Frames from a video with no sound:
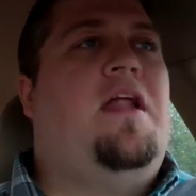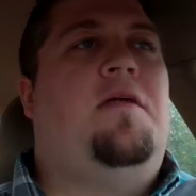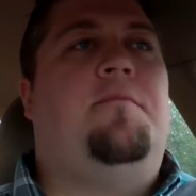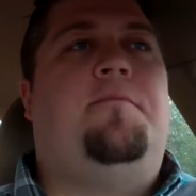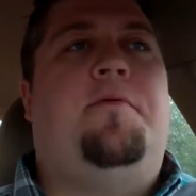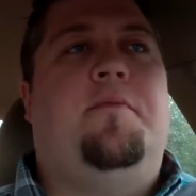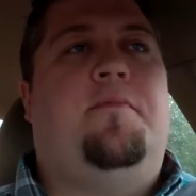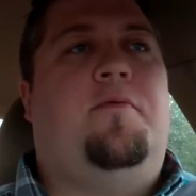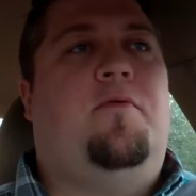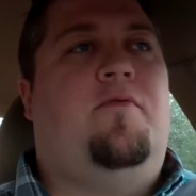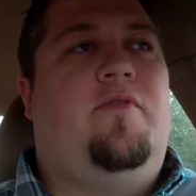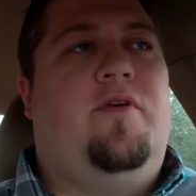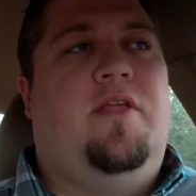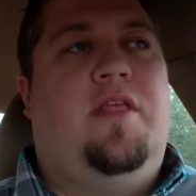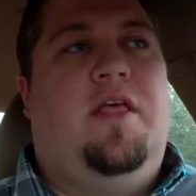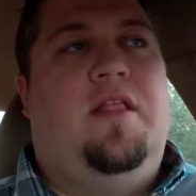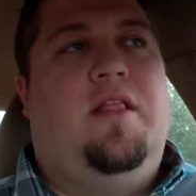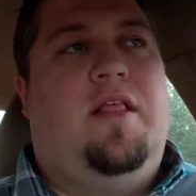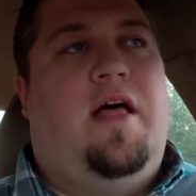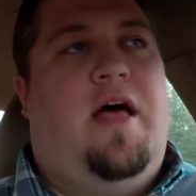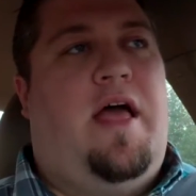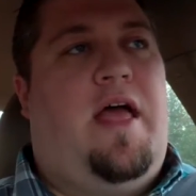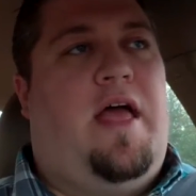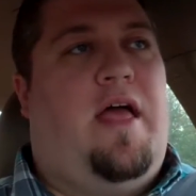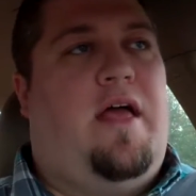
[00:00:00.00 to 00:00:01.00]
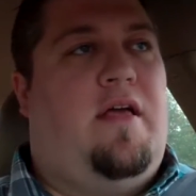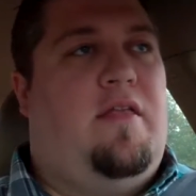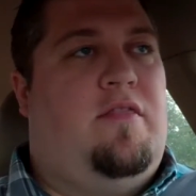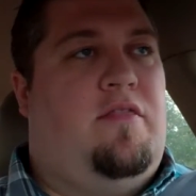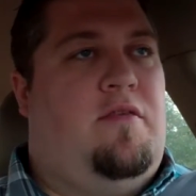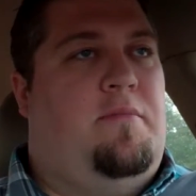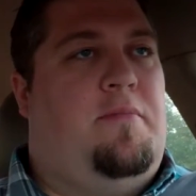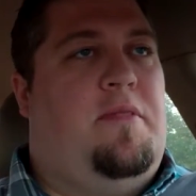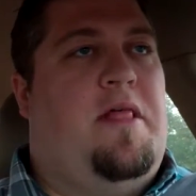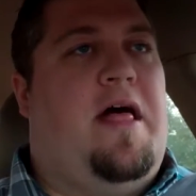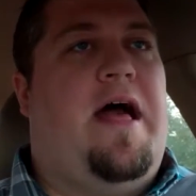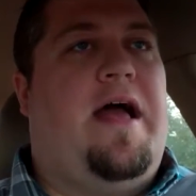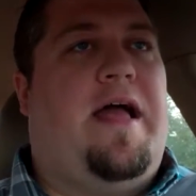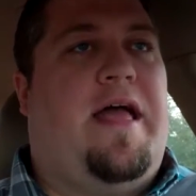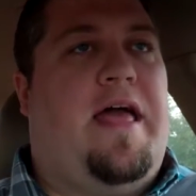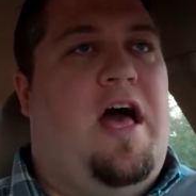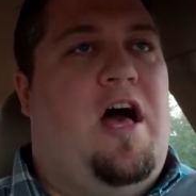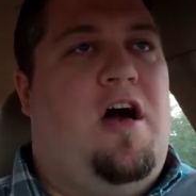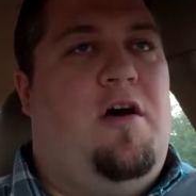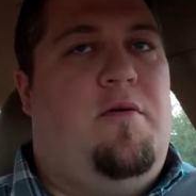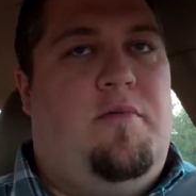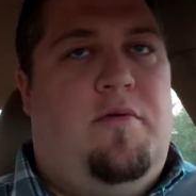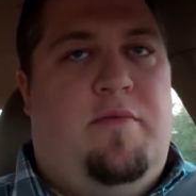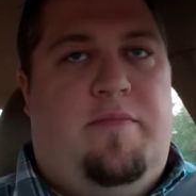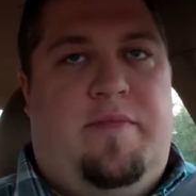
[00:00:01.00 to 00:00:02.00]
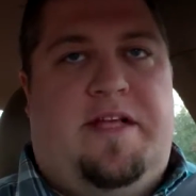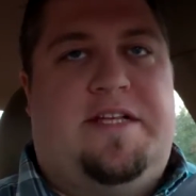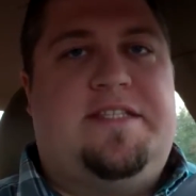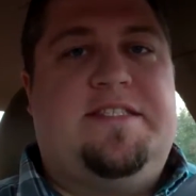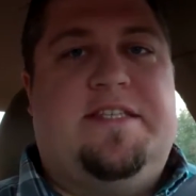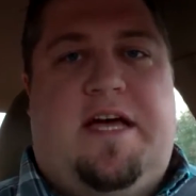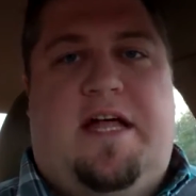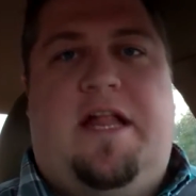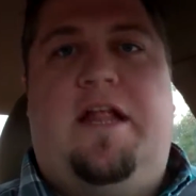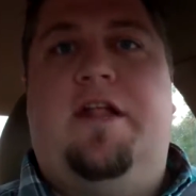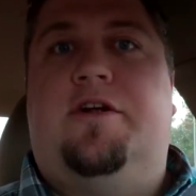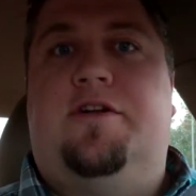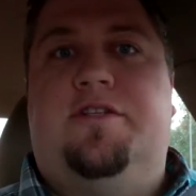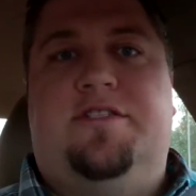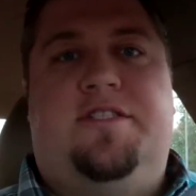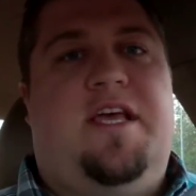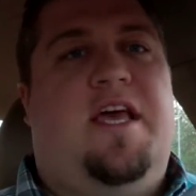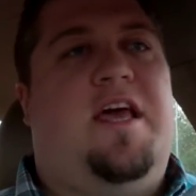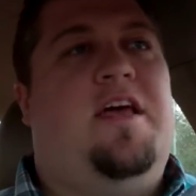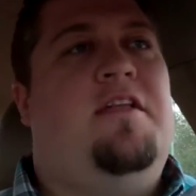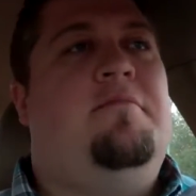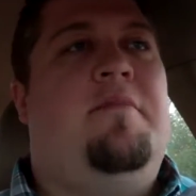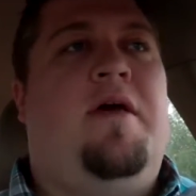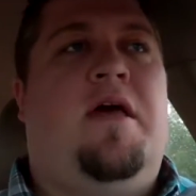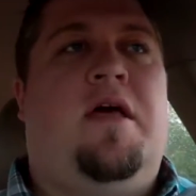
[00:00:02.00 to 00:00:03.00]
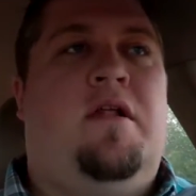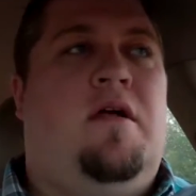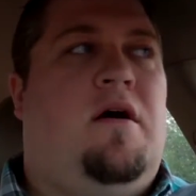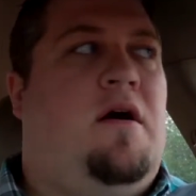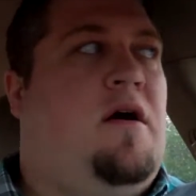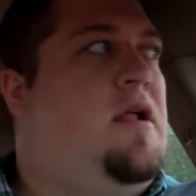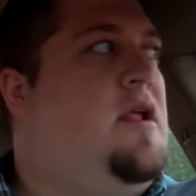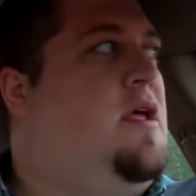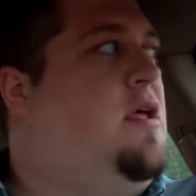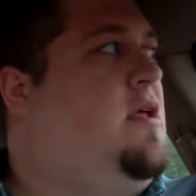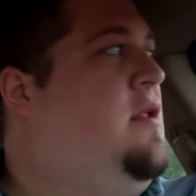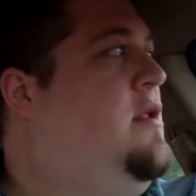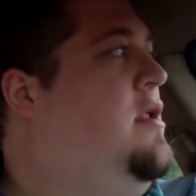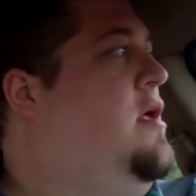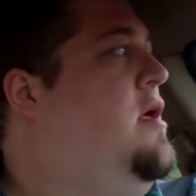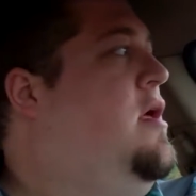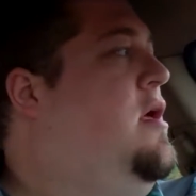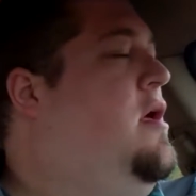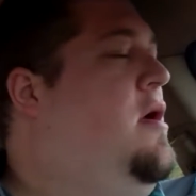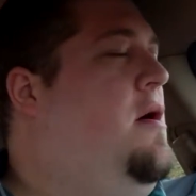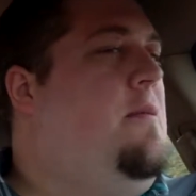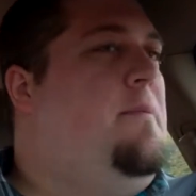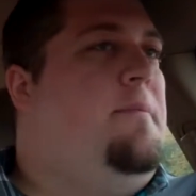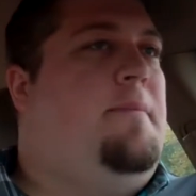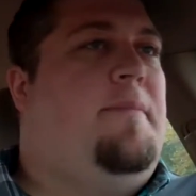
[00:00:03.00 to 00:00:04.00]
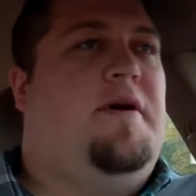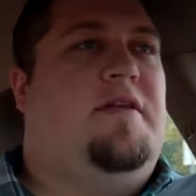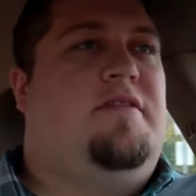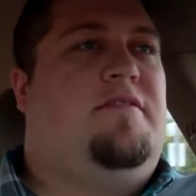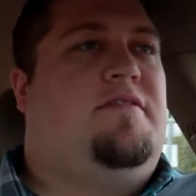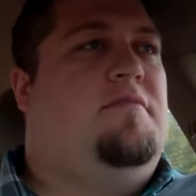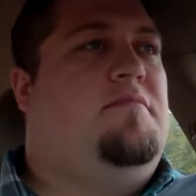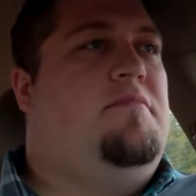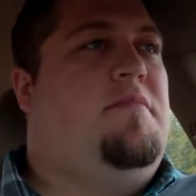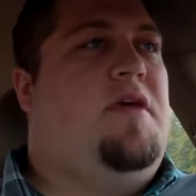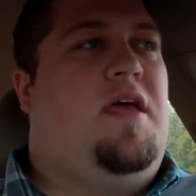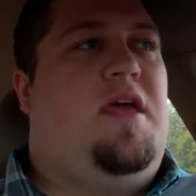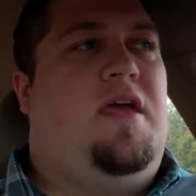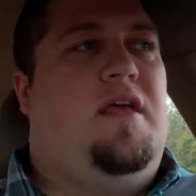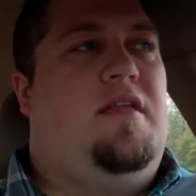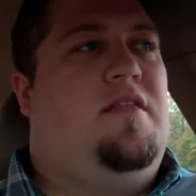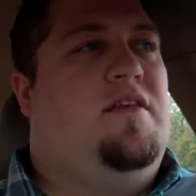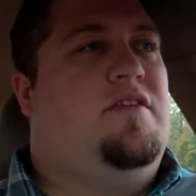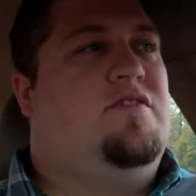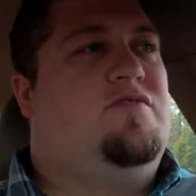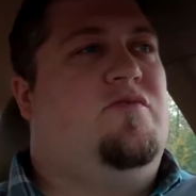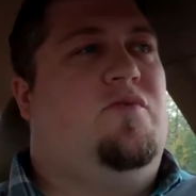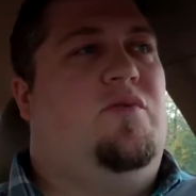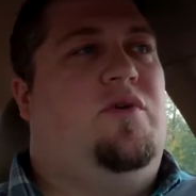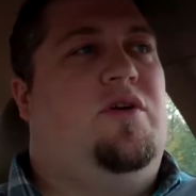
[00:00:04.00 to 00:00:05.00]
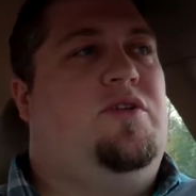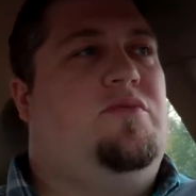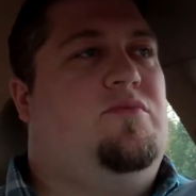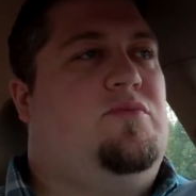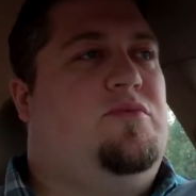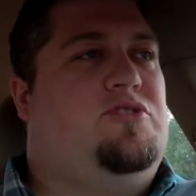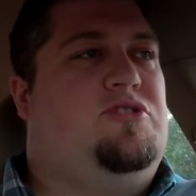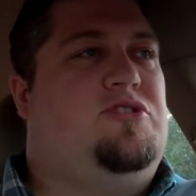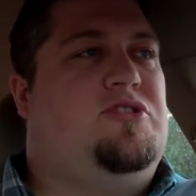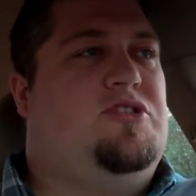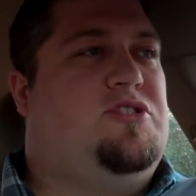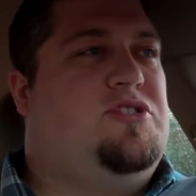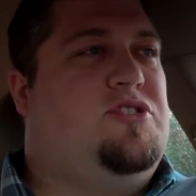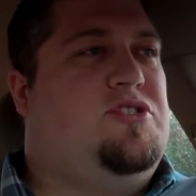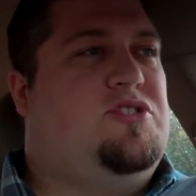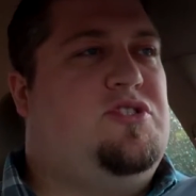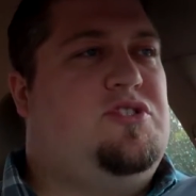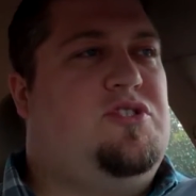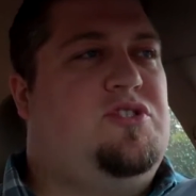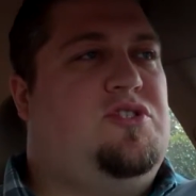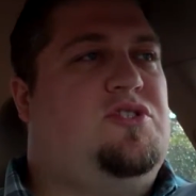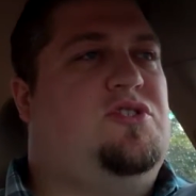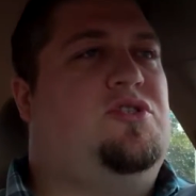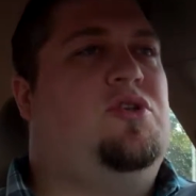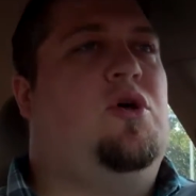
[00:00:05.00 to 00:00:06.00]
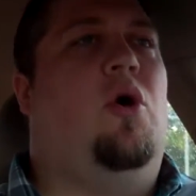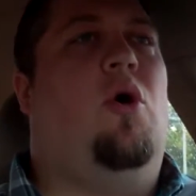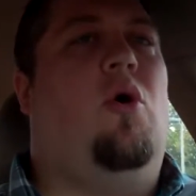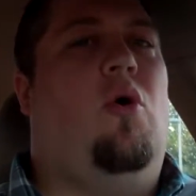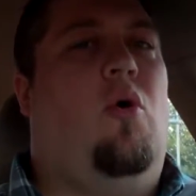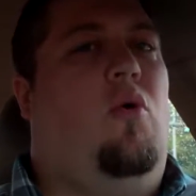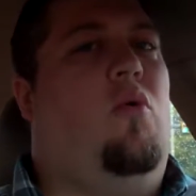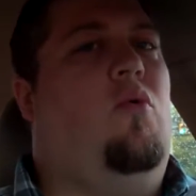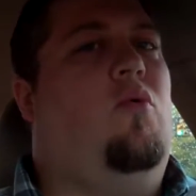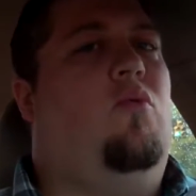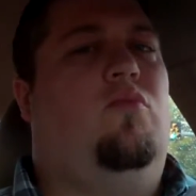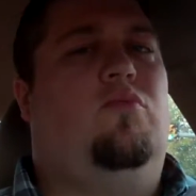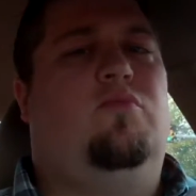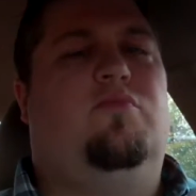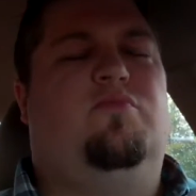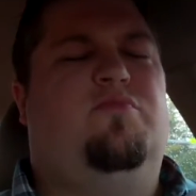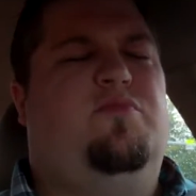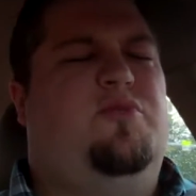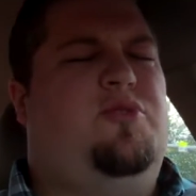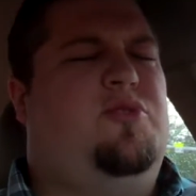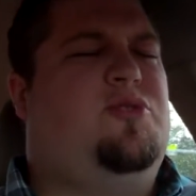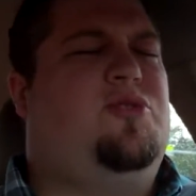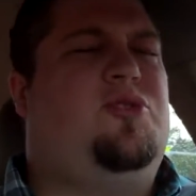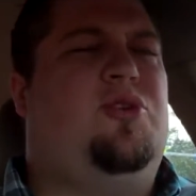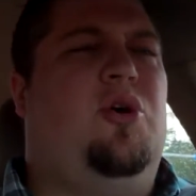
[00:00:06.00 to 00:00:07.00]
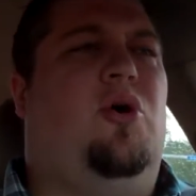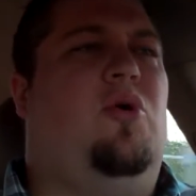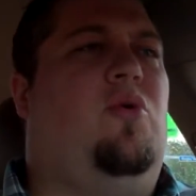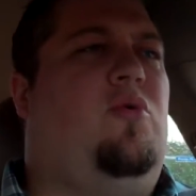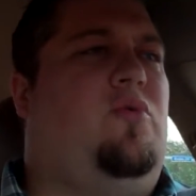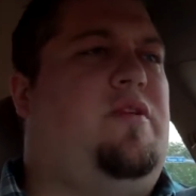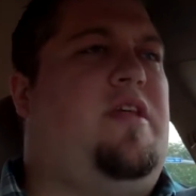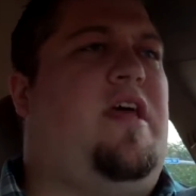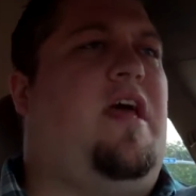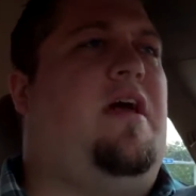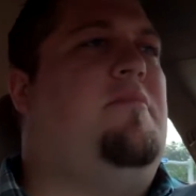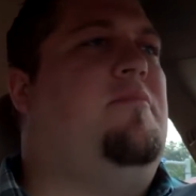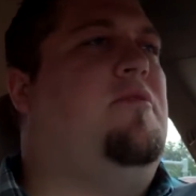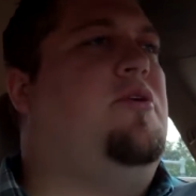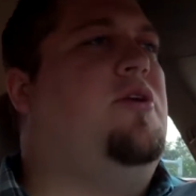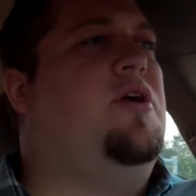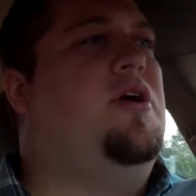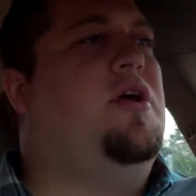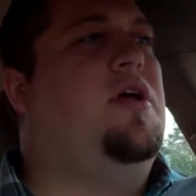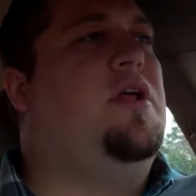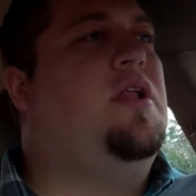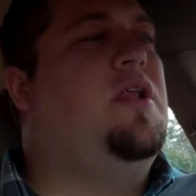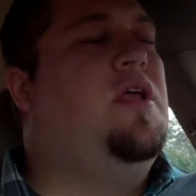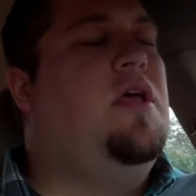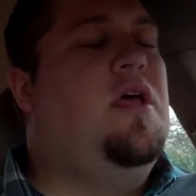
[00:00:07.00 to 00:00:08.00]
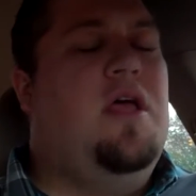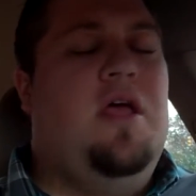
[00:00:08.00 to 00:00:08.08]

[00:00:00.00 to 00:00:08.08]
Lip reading: of people really like the Black Album that's got Enter Sandman on it, but to me, this one was just so damn good.